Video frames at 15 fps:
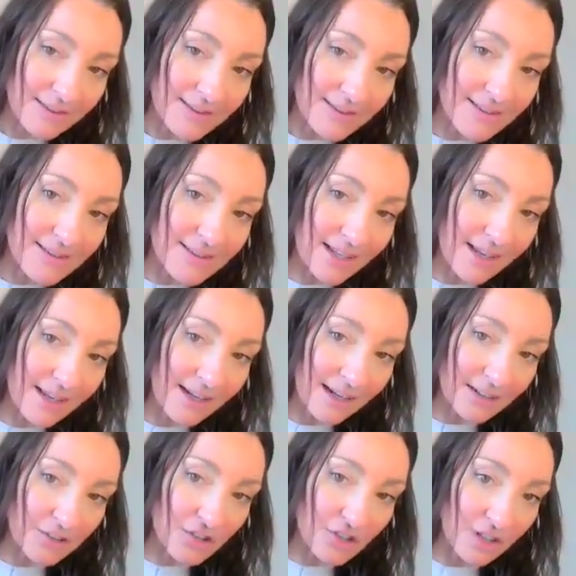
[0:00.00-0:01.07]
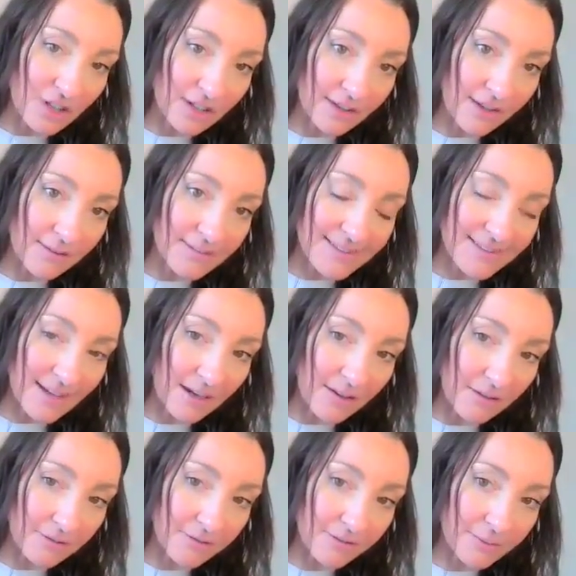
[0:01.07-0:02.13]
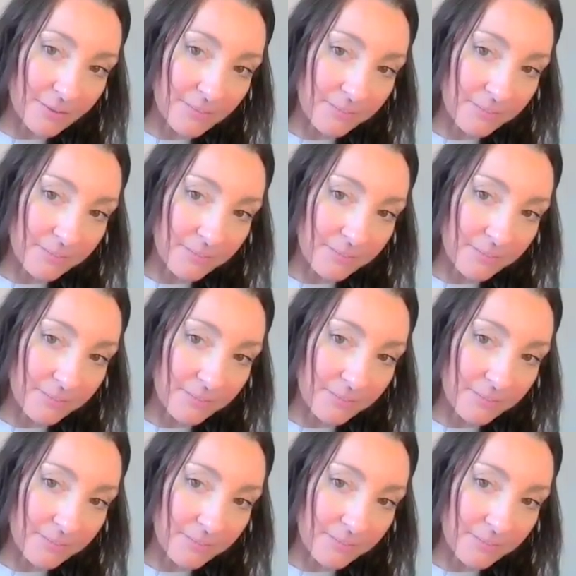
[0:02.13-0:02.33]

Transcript: This is the connection of self